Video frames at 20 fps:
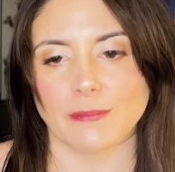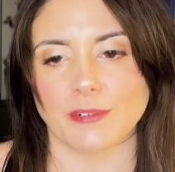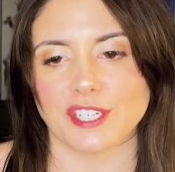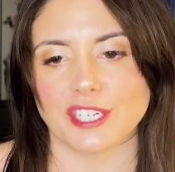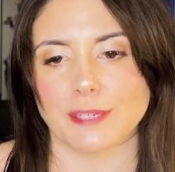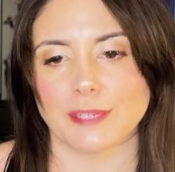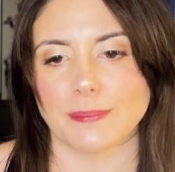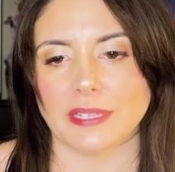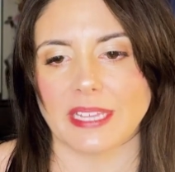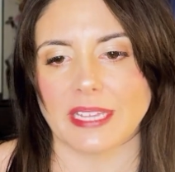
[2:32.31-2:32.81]
where
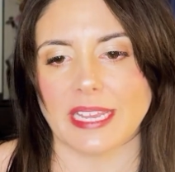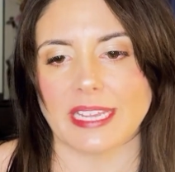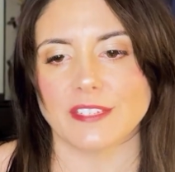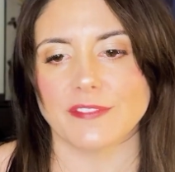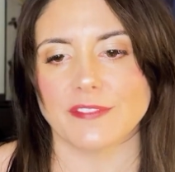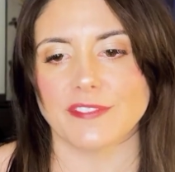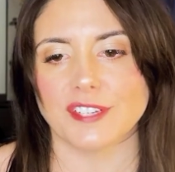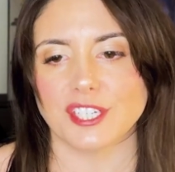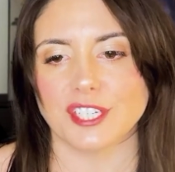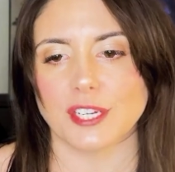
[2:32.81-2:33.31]
she played
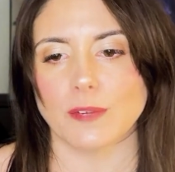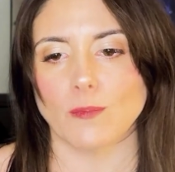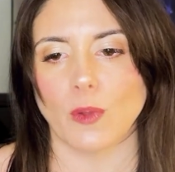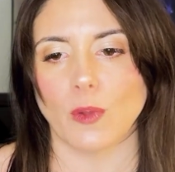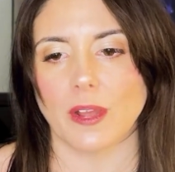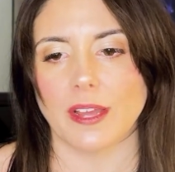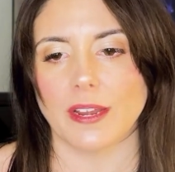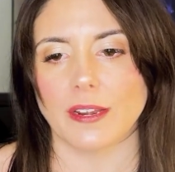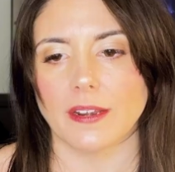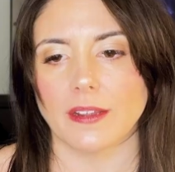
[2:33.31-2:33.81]
Division
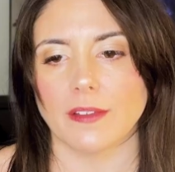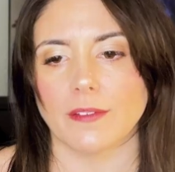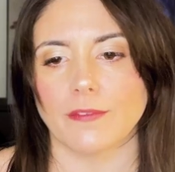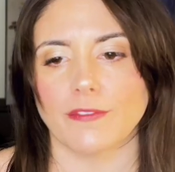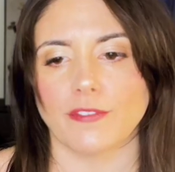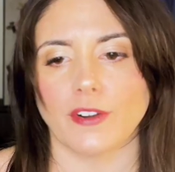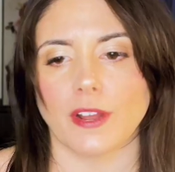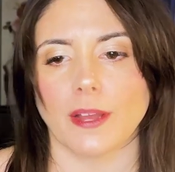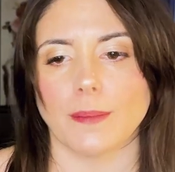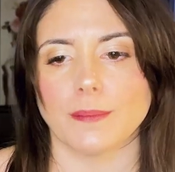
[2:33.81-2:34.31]
I
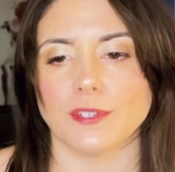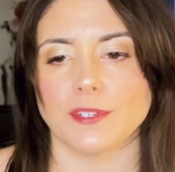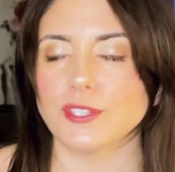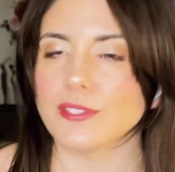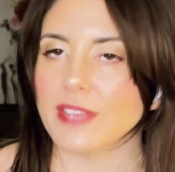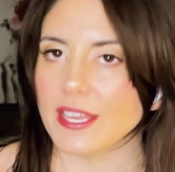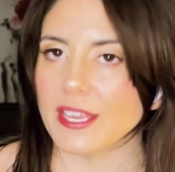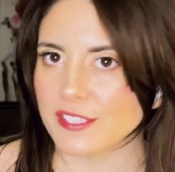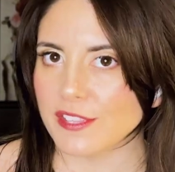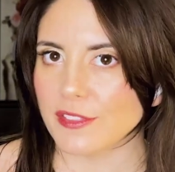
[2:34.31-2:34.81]
from
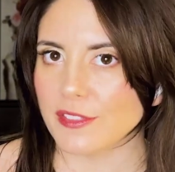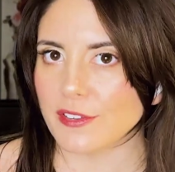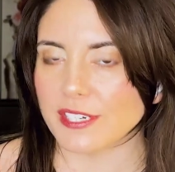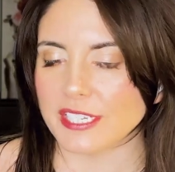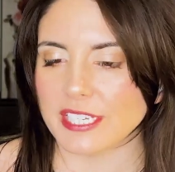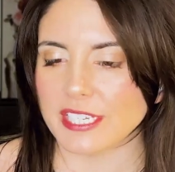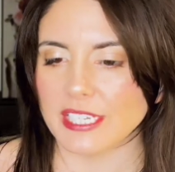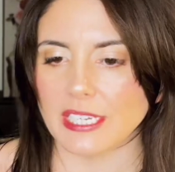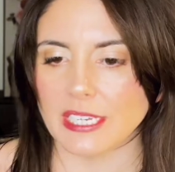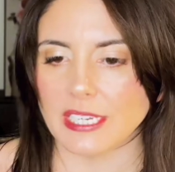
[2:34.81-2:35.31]

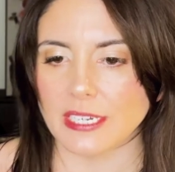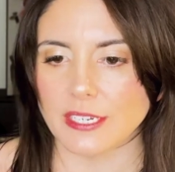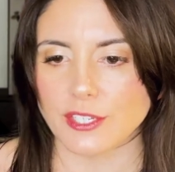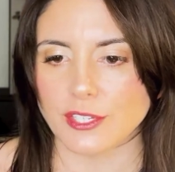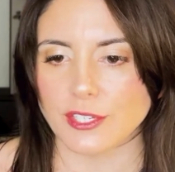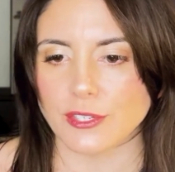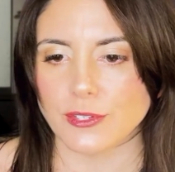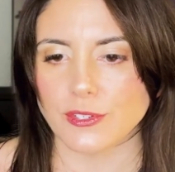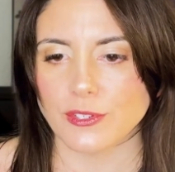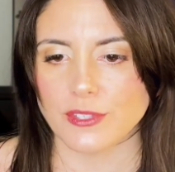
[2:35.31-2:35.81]
2013 to